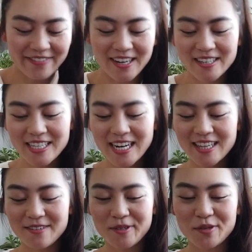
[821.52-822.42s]
I finally
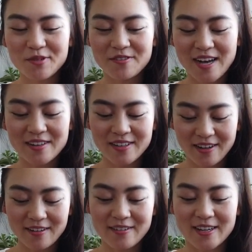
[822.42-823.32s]
got them to move
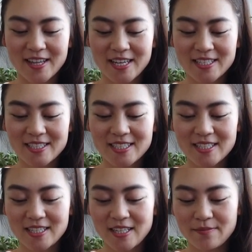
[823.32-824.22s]
out all their
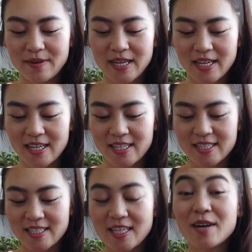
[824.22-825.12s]
things, but
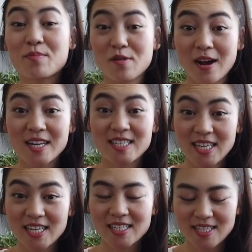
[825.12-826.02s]
it's a
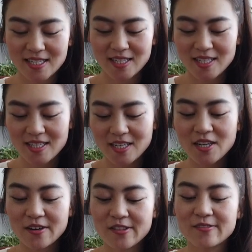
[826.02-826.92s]
process to
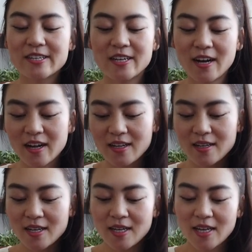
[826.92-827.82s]
go through it
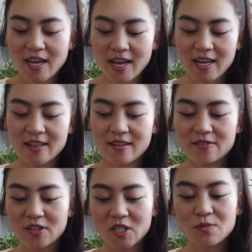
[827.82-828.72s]
all. And
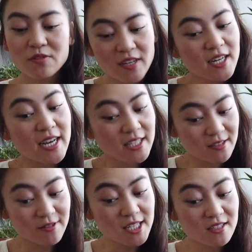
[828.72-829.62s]
they're going to move it
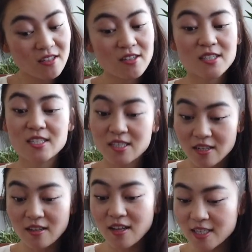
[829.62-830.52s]
next week, so there's
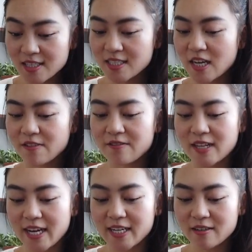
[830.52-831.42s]
still a lot of
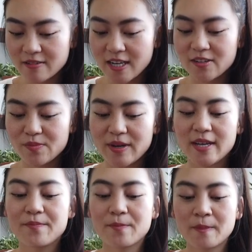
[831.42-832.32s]
stuff lying around,
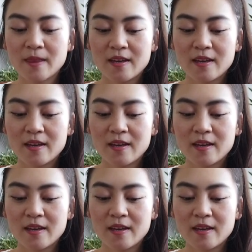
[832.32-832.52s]
but